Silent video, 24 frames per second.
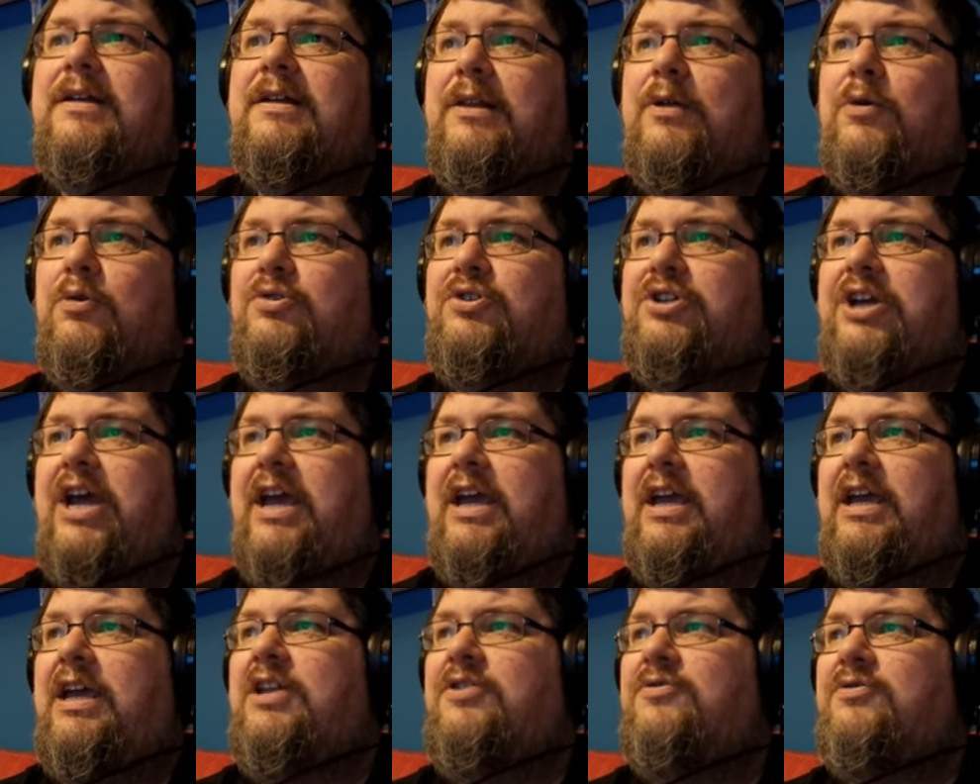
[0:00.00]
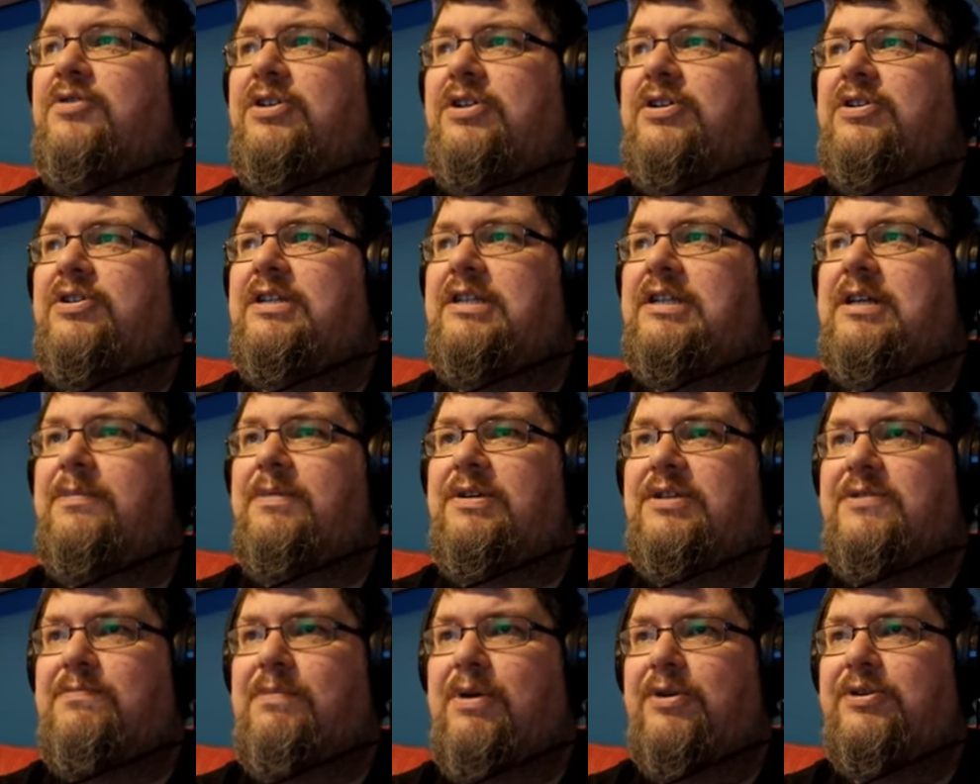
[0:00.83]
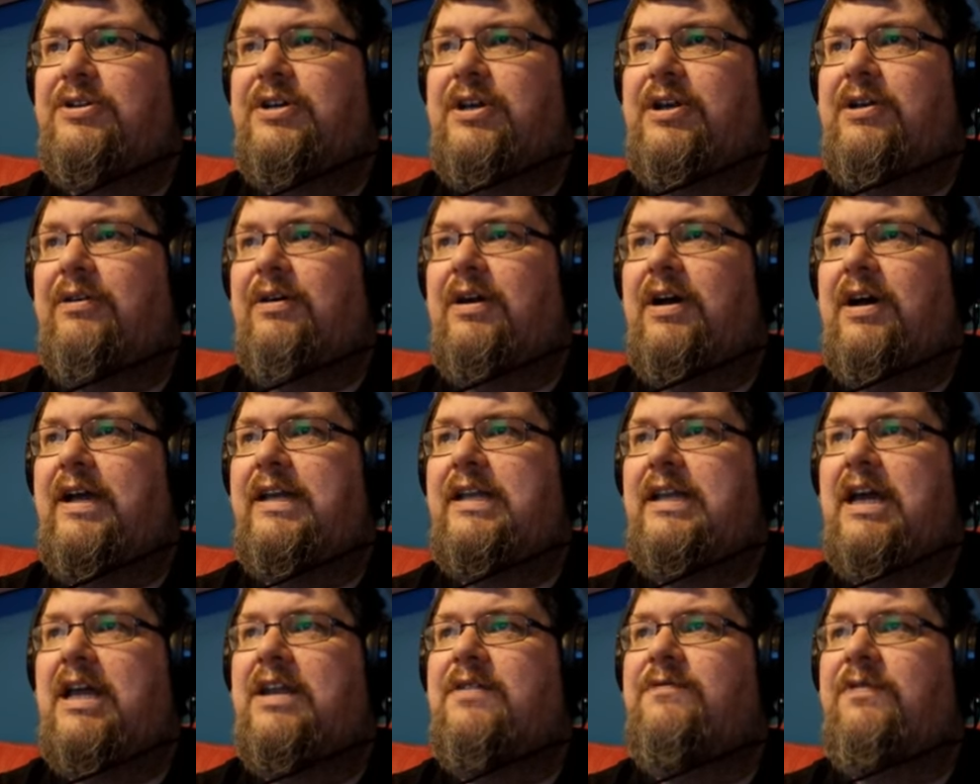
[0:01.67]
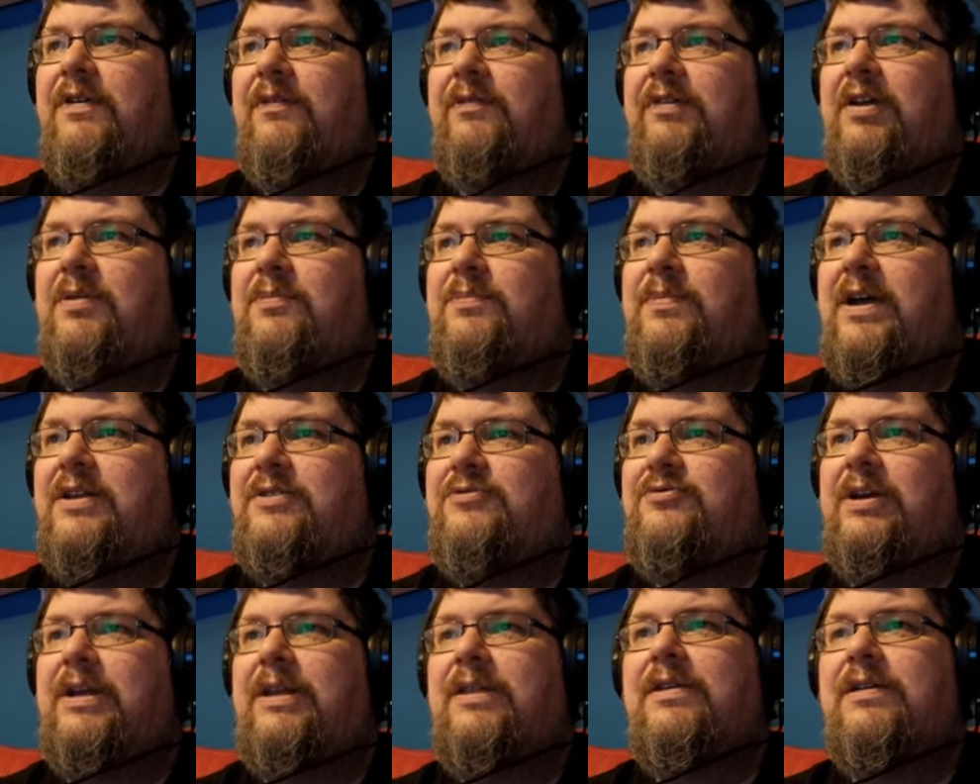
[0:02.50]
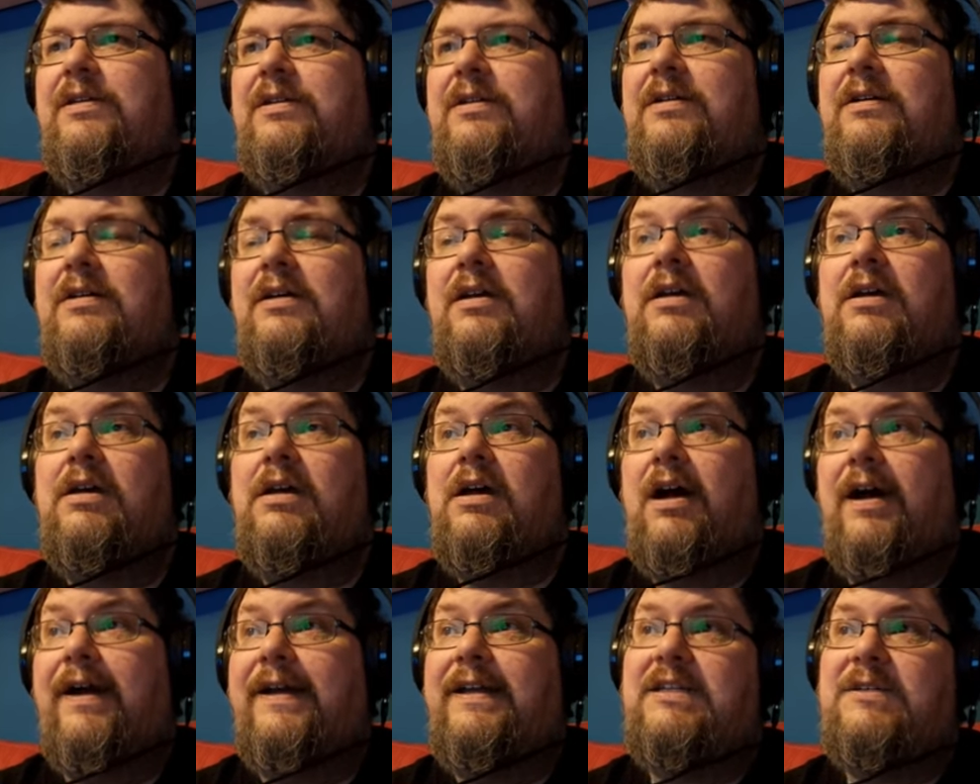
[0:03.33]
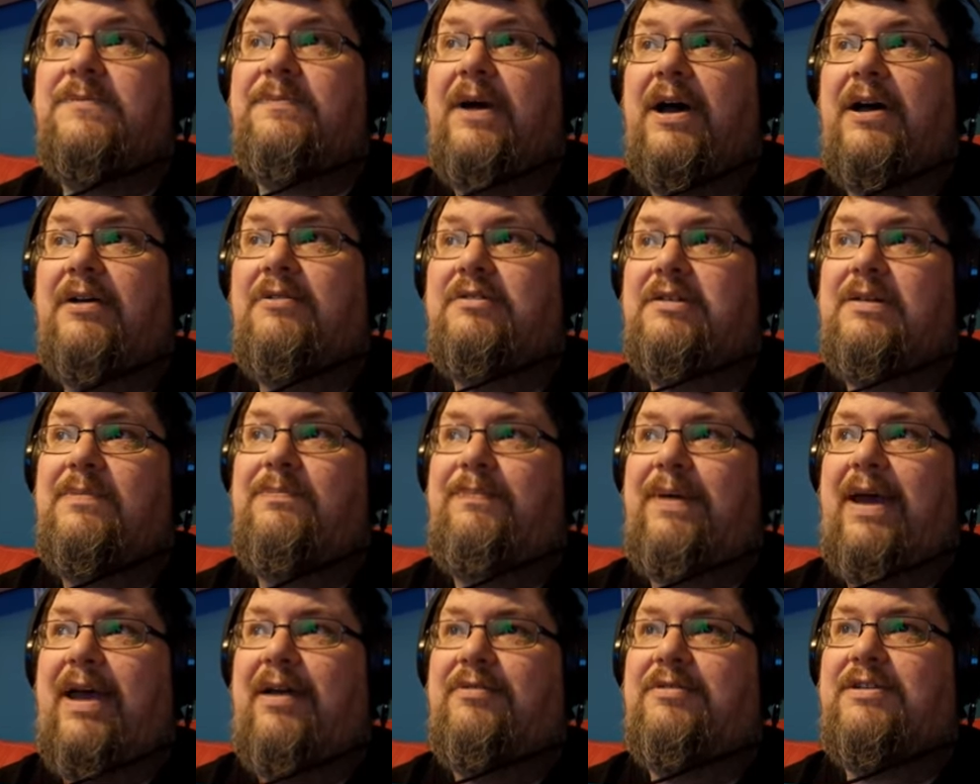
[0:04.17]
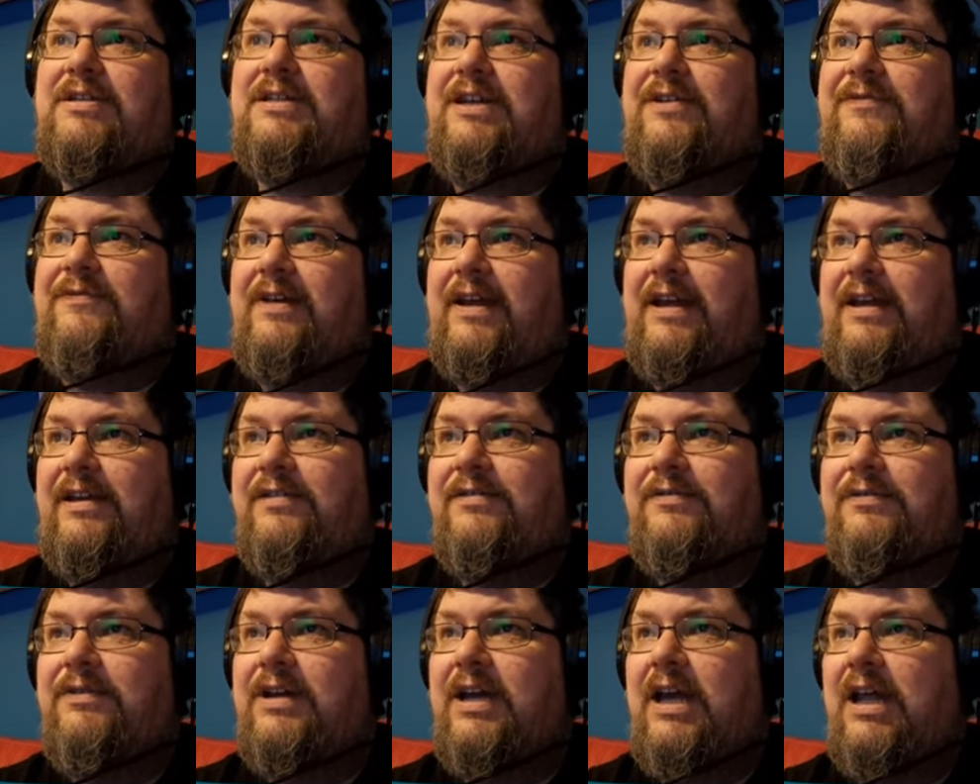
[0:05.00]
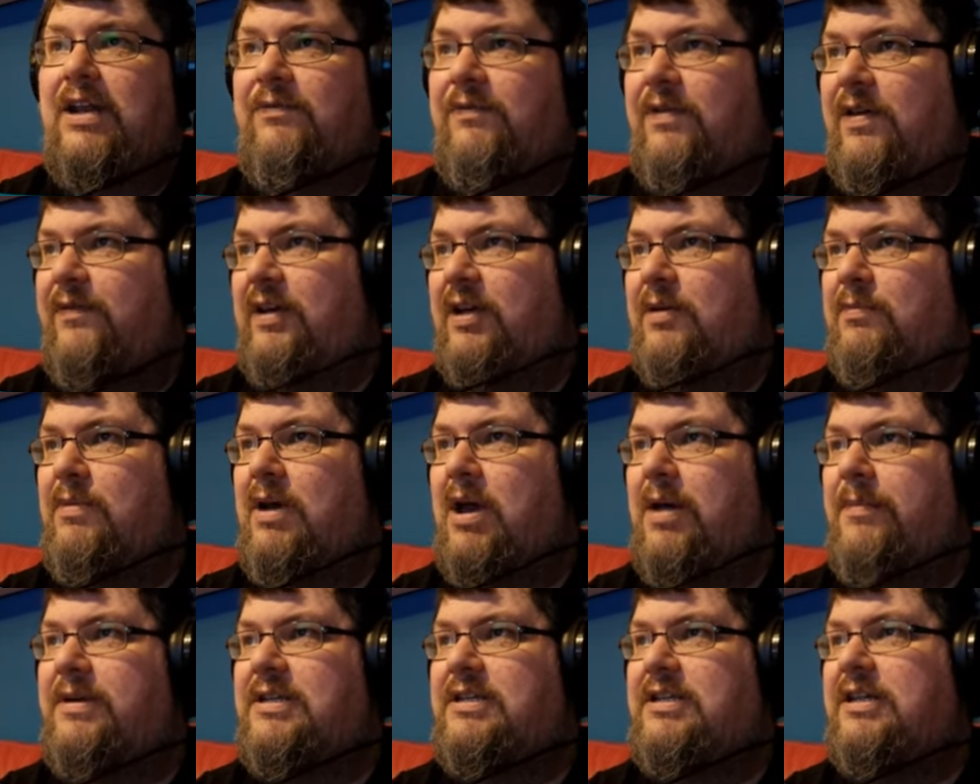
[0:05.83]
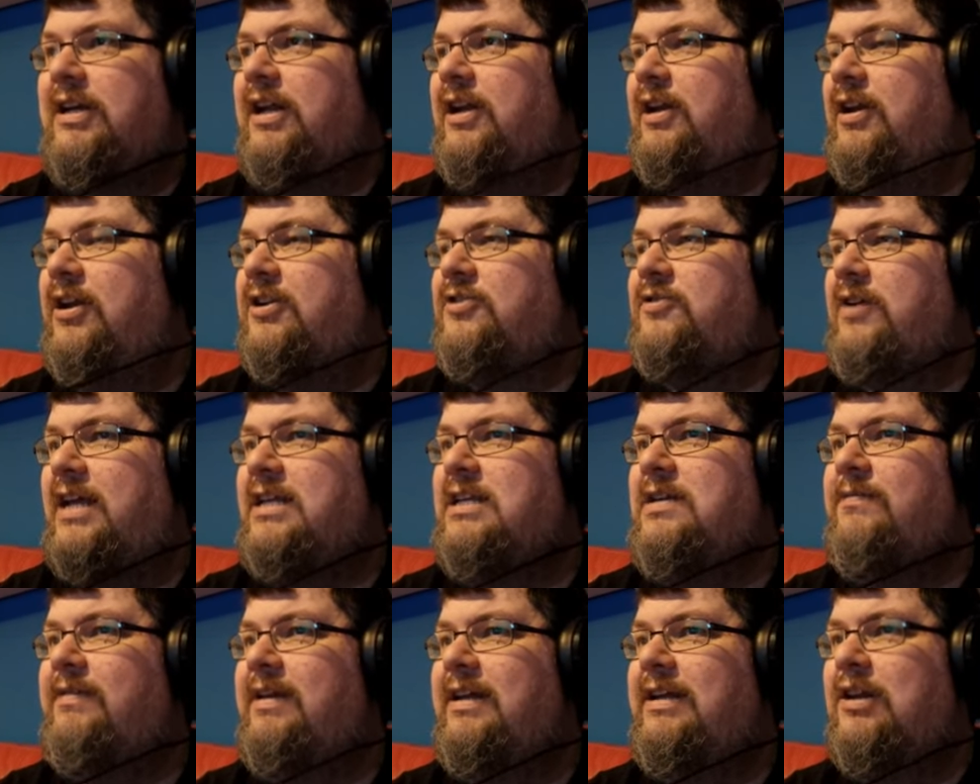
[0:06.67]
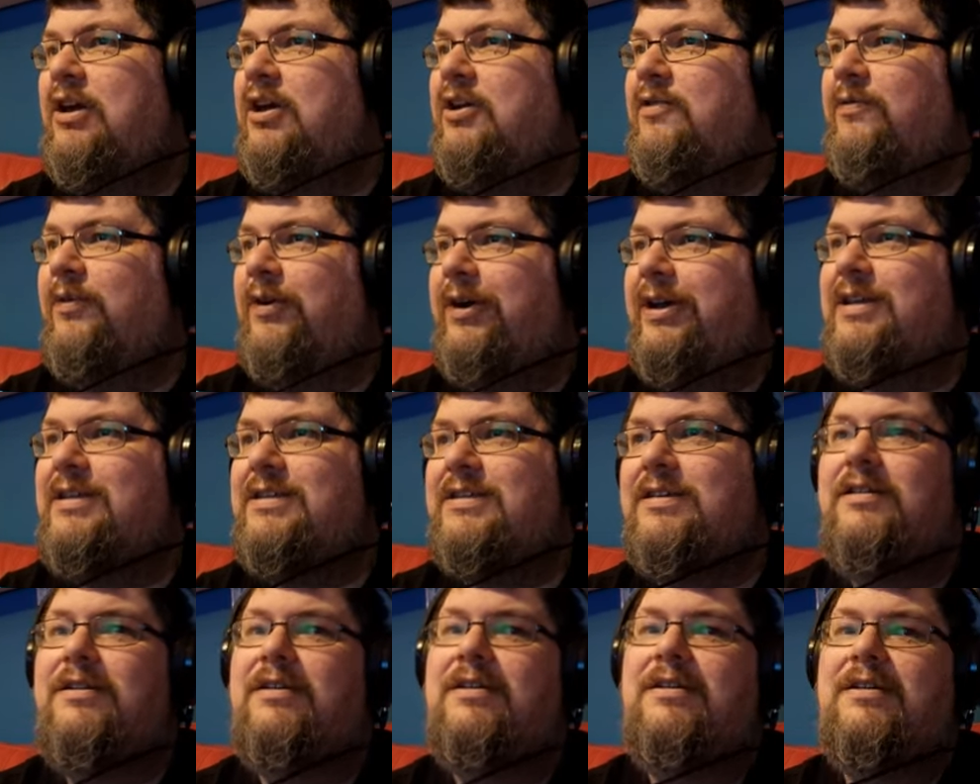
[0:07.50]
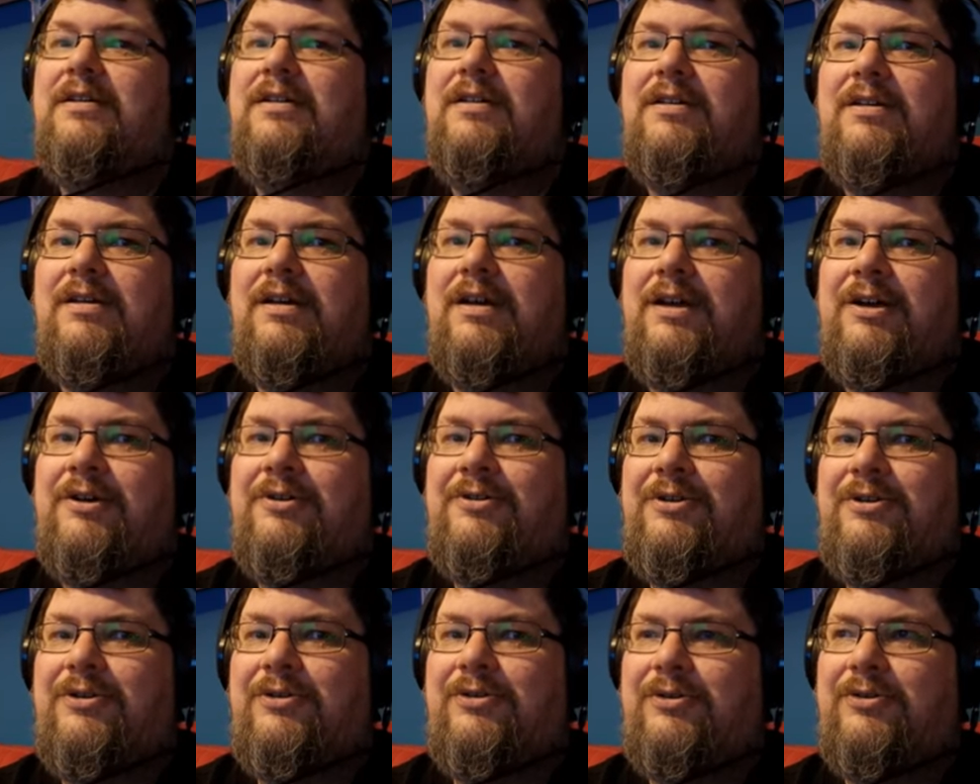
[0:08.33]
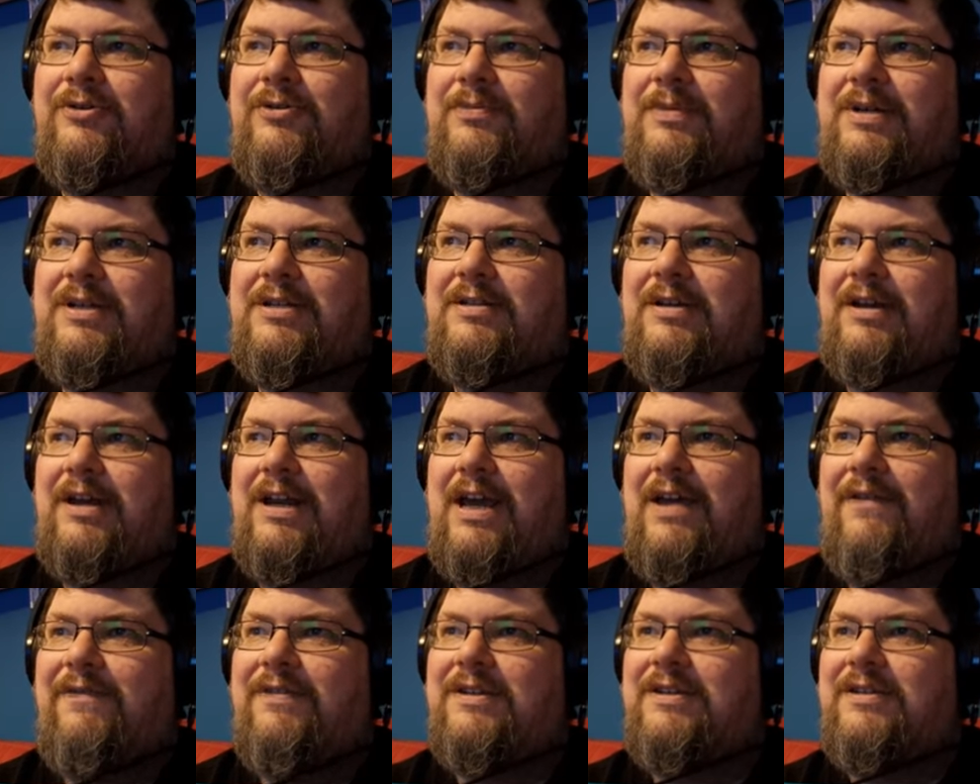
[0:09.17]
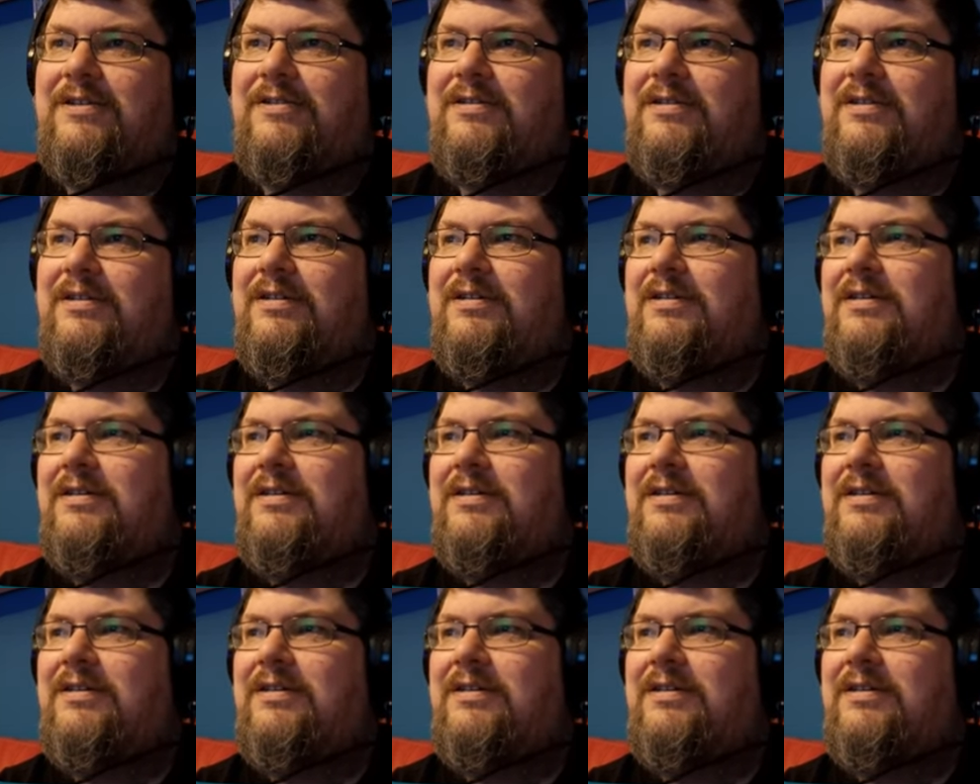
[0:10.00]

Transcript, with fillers: Lord Jack introduces them as Montague Hyde and Vivian Pentreath. Hyde smiles and bows stiffly, and Vivian murmurs in an attractively low voice, How do you do, Mr. Davison?